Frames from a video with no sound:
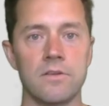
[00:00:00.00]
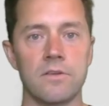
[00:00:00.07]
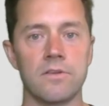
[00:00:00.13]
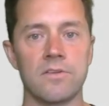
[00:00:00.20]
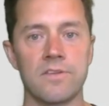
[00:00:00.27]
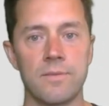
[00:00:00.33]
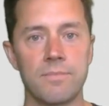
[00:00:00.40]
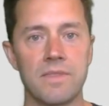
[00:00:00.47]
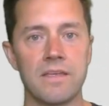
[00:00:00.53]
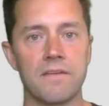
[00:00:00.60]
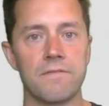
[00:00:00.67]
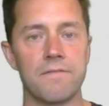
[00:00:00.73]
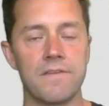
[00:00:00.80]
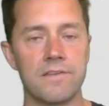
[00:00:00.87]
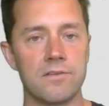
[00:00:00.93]

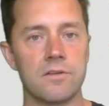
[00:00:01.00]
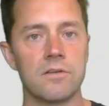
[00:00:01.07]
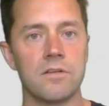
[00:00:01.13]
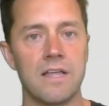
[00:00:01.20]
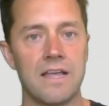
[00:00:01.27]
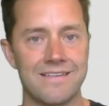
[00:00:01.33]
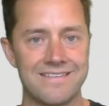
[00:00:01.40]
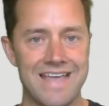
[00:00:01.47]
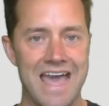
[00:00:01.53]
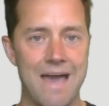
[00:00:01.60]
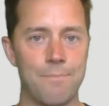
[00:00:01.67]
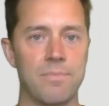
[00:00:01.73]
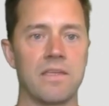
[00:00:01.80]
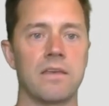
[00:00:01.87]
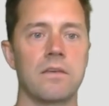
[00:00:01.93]
something physical has
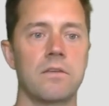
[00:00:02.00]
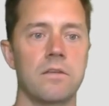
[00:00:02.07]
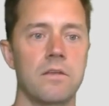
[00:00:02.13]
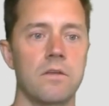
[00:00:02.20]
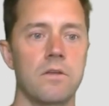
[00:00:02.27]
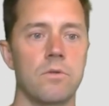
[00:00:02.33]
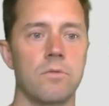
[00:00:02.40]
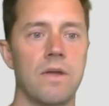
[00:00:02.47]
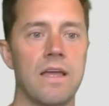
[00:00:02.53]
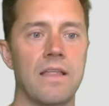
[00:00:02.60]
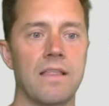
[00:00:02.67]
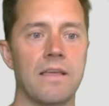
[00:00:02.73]
happened, right?